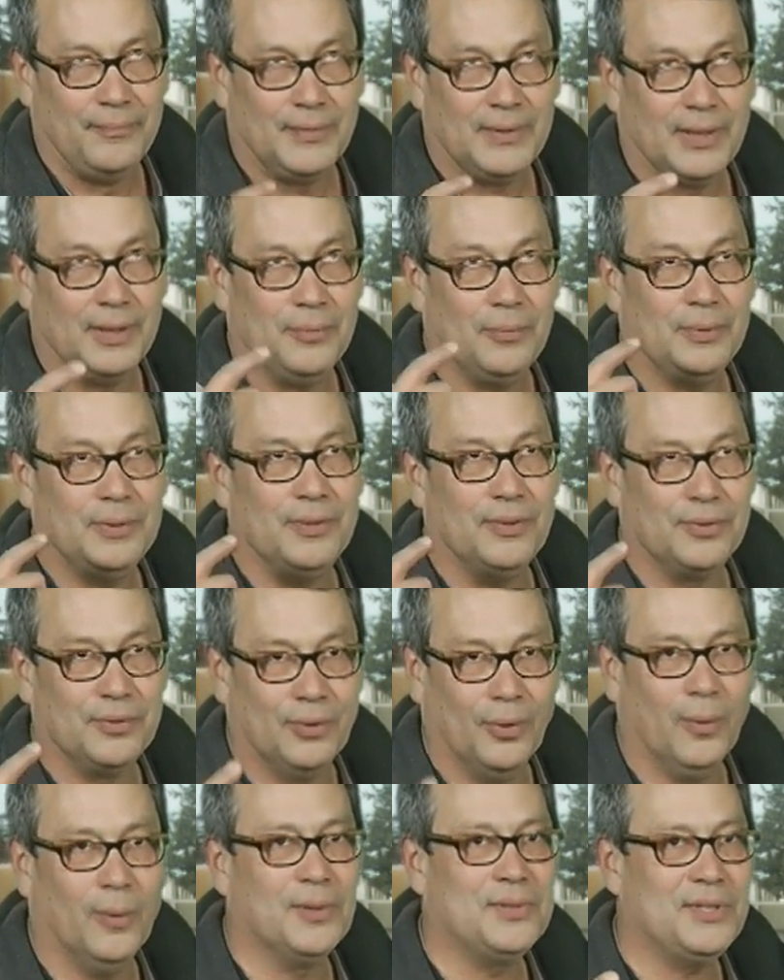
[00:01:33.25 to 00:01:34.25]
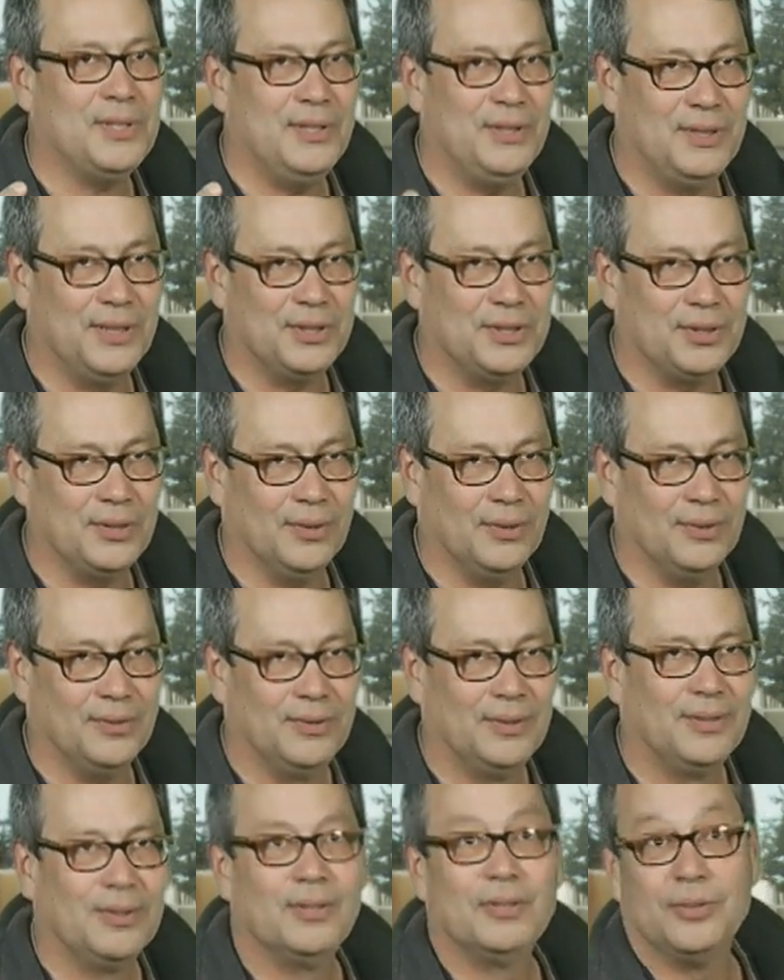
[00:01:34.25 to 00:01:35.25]
Okay, when your goal is a conditional,
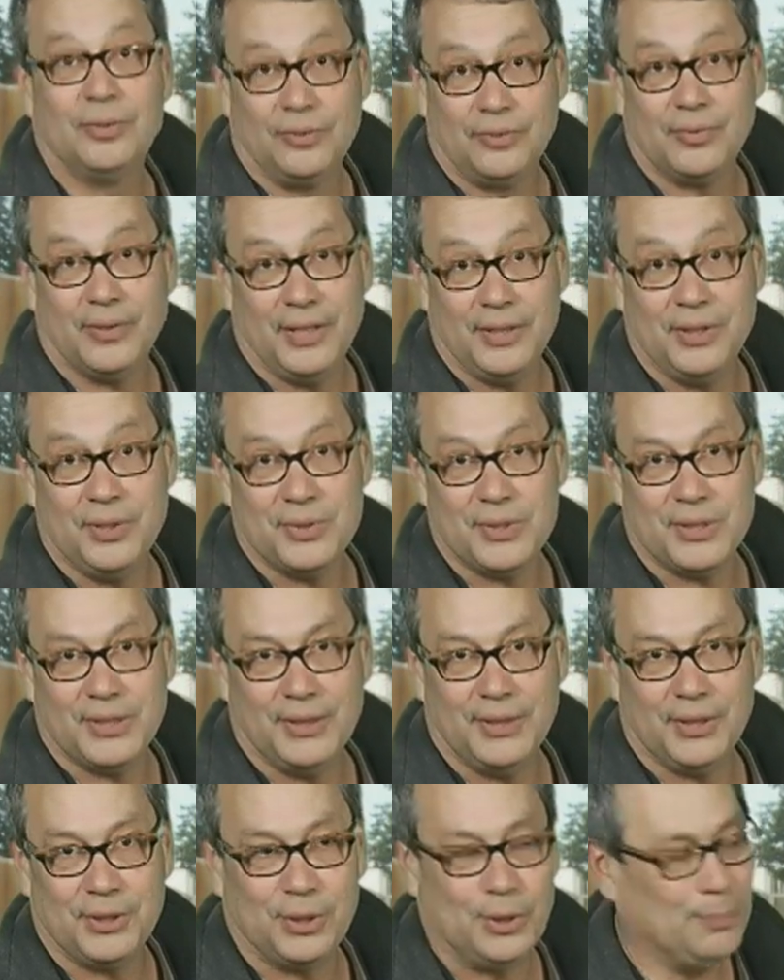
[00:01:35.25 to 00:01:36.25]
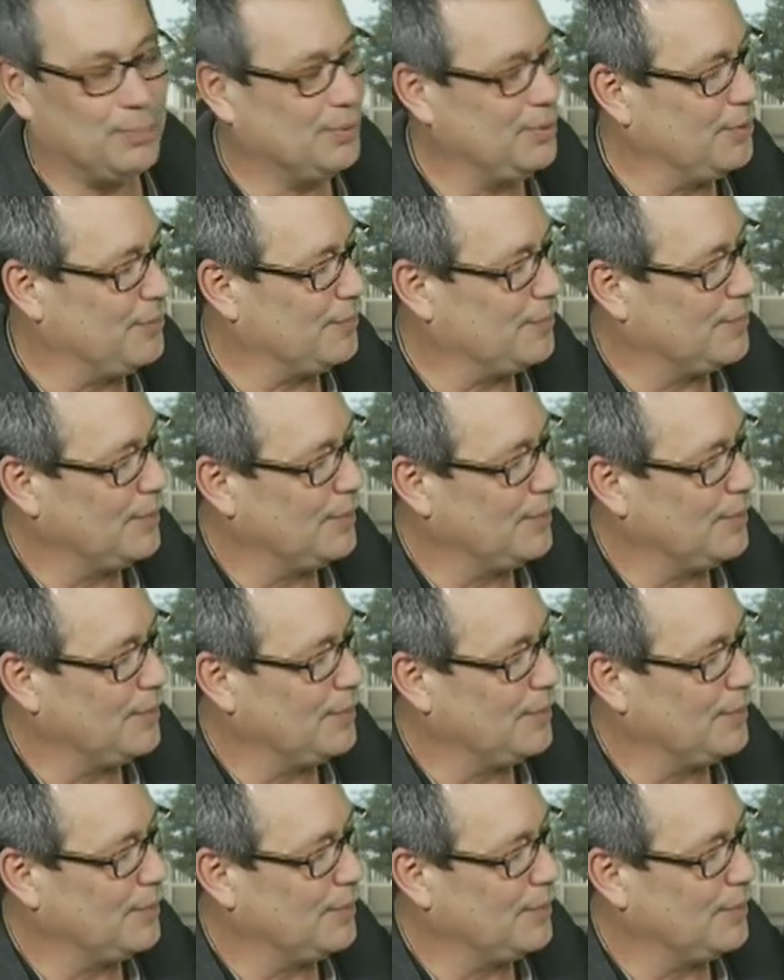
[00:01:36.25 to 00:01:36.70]
try using conditional proof.